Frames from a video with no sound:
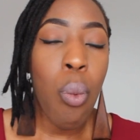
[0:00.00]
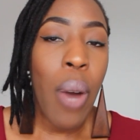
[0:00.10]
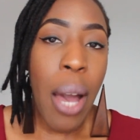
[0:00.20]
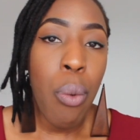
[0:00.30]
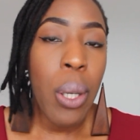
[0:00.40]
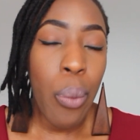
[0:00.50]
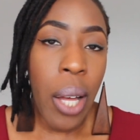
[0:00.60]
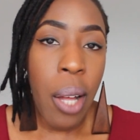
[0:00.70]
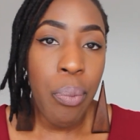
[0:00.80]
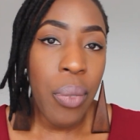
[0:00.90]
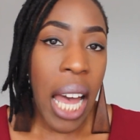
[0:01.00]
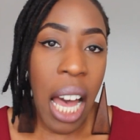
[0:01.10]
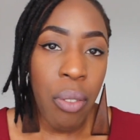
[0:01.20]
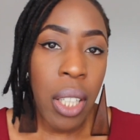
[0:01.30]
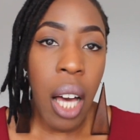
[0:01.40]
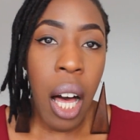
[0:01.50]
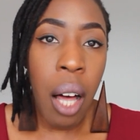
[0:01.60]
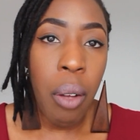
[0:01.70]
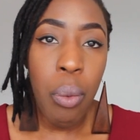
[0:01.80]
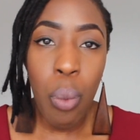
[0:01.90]
where we were having
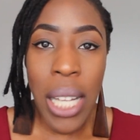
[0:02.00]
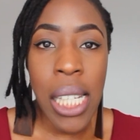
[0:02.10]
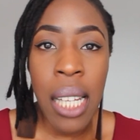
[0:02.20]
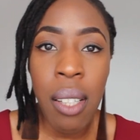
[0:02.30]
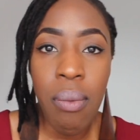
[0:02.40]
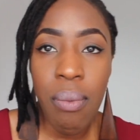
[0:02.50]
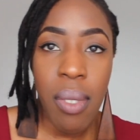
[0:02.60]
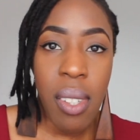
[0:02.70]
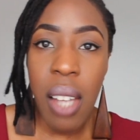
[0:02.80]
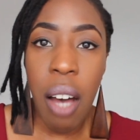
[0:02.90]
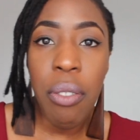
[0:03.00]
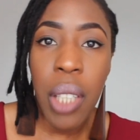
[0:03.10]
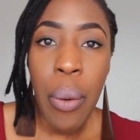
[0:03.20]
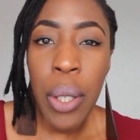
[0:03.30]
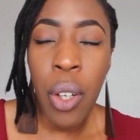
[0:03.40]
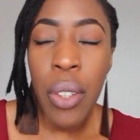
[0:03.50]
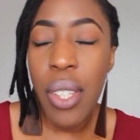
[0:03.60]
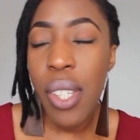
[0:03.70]
our wedding stuff going on.